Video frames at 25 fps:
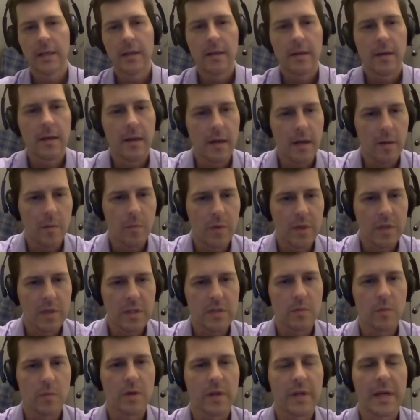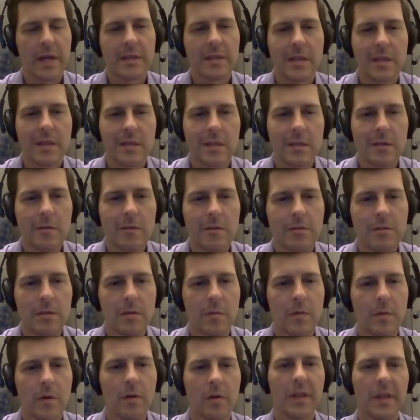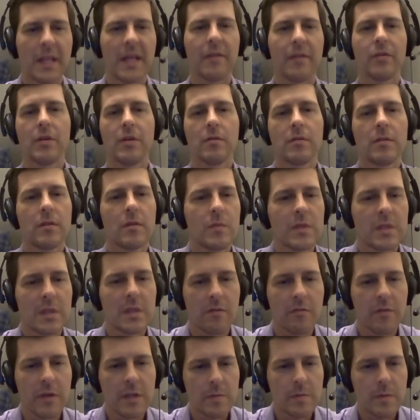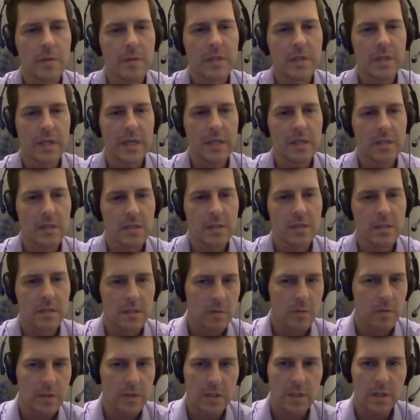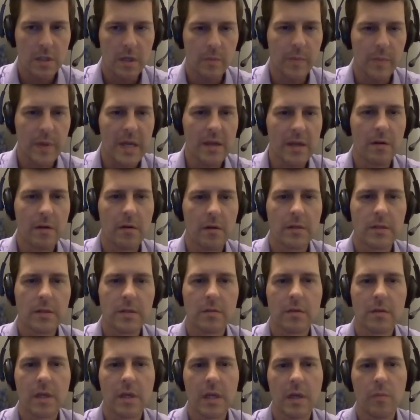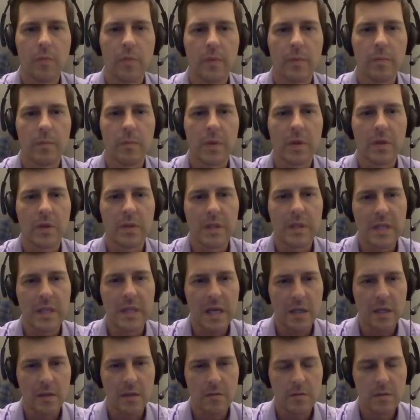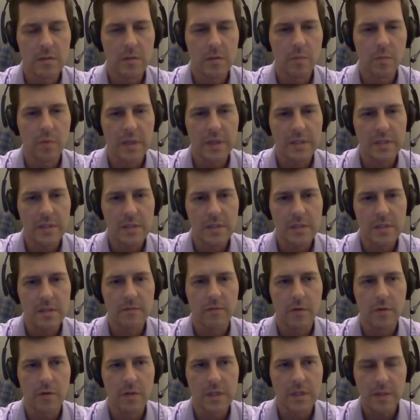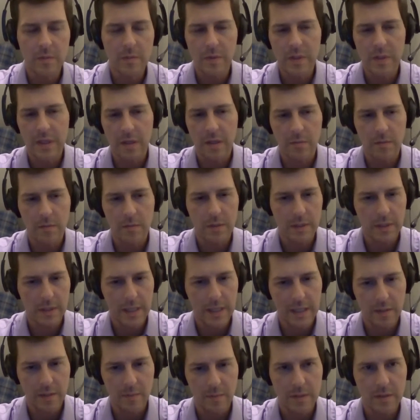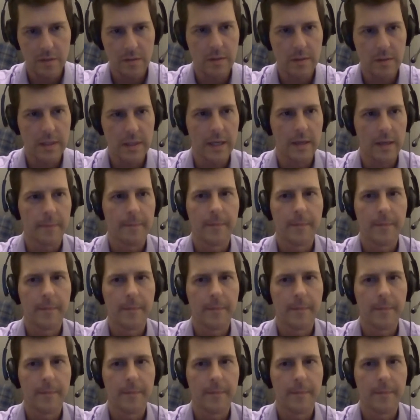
Bringing some more content to YouTube and going live on YouTube instead of Facebook today, just to switch it up and also keep building that YouTube presence for DBL. Really glad to be doing that.